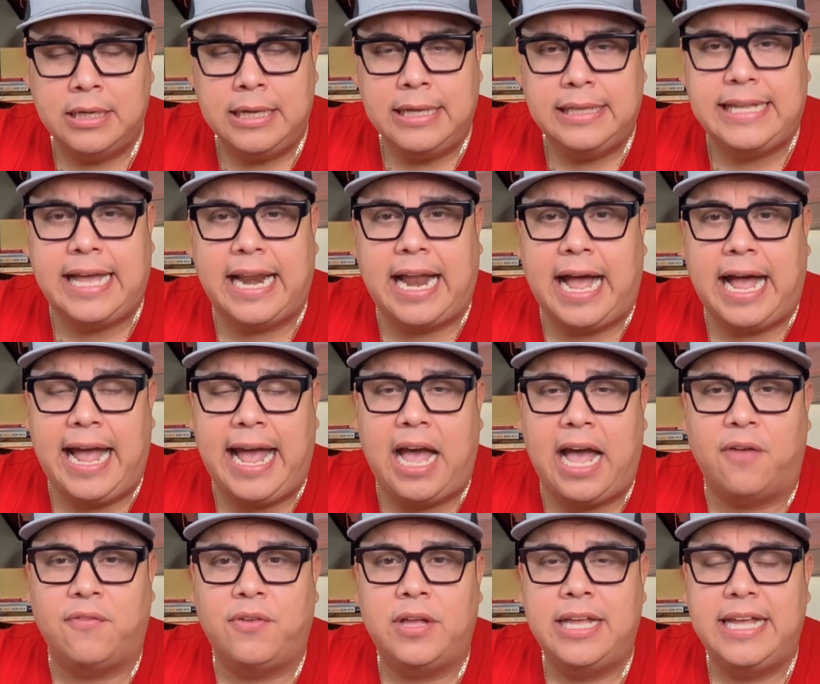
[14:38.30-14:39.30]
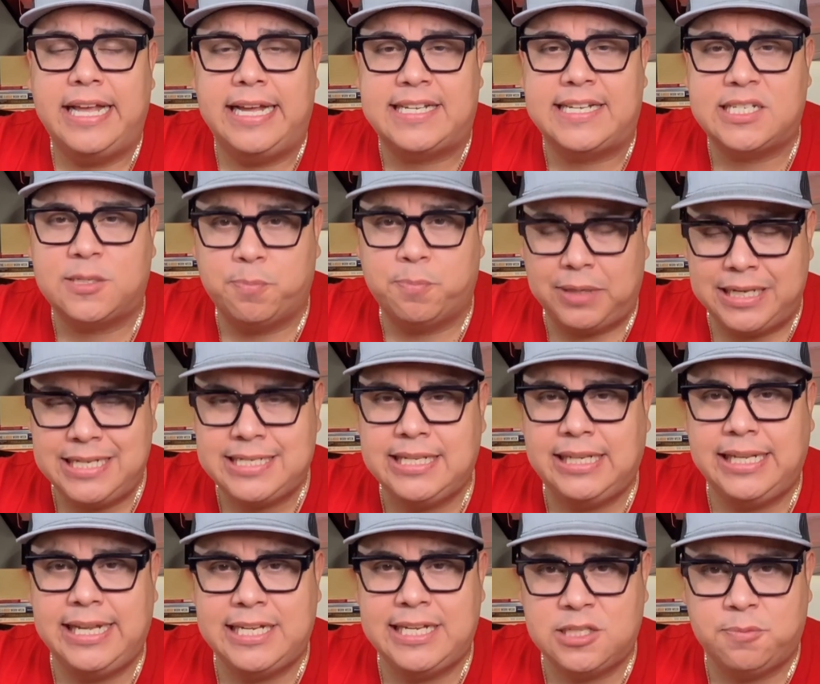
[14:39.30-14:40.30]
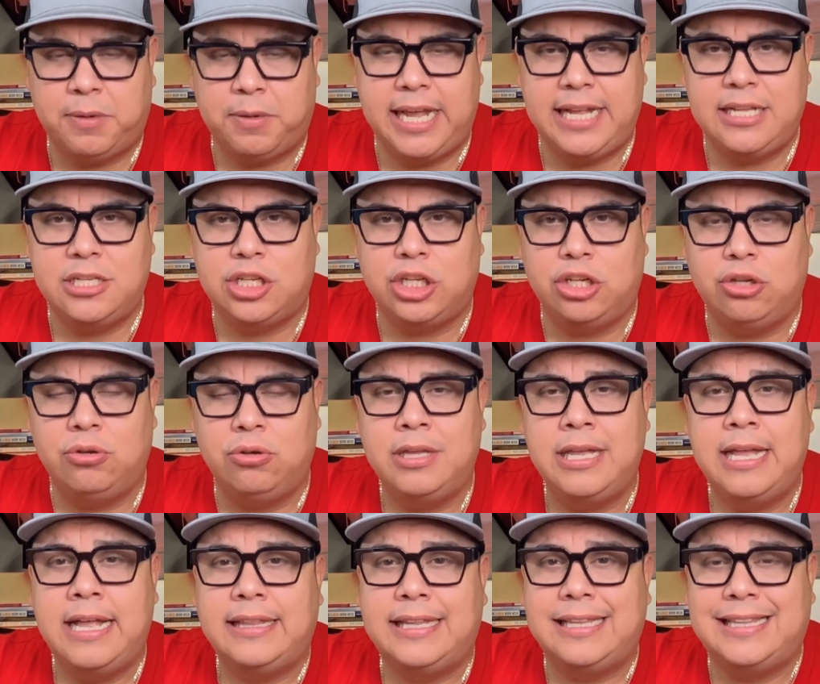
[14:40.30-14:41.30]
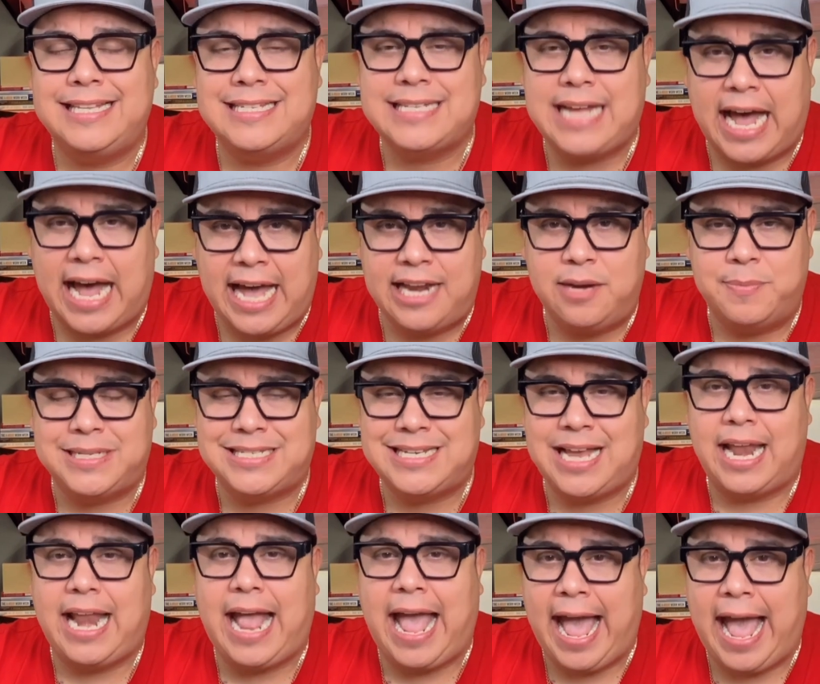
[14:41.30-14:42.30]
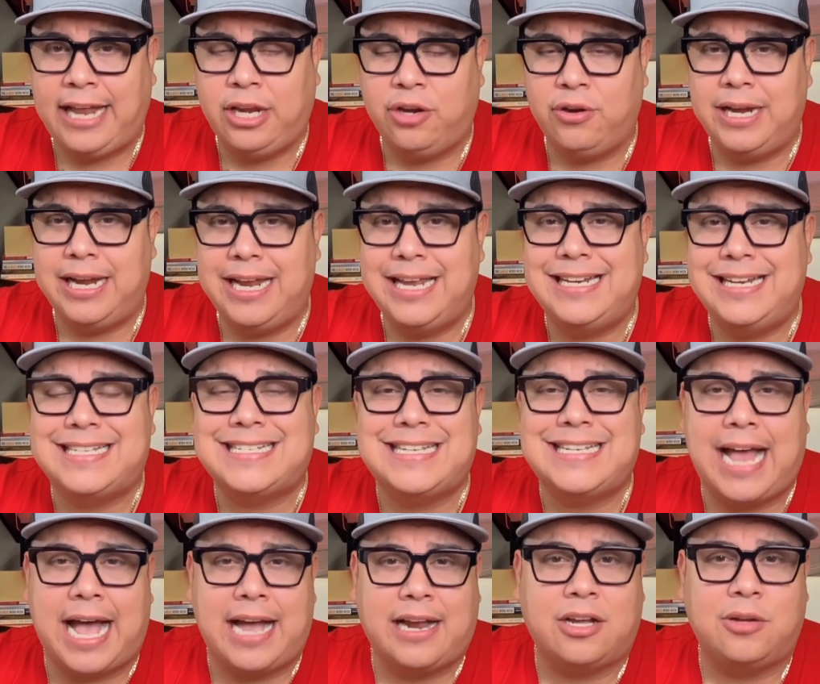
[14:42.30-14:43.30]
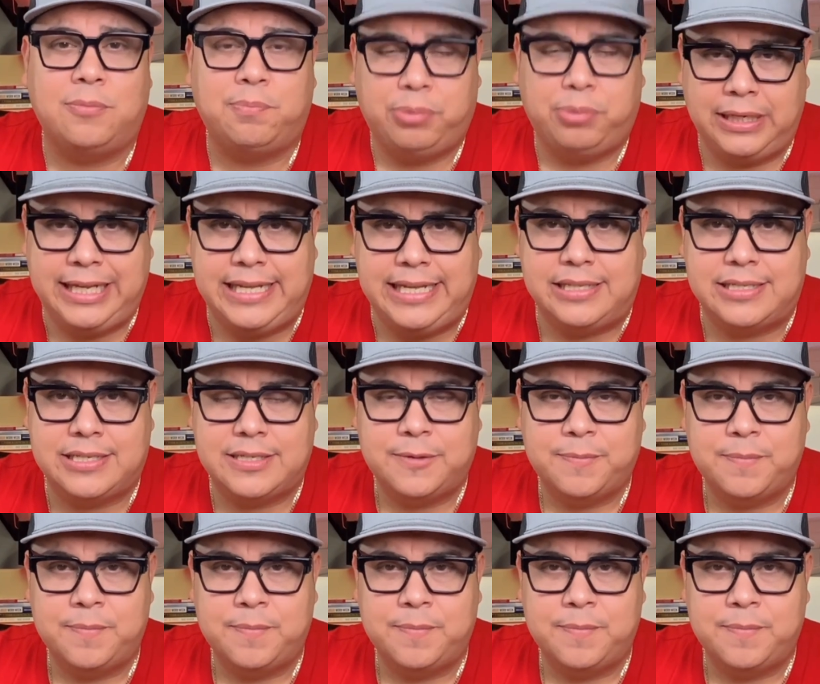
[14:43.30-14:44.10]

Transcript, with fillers: that I have explicitly explained to you that this item is not accurate and it's not complete.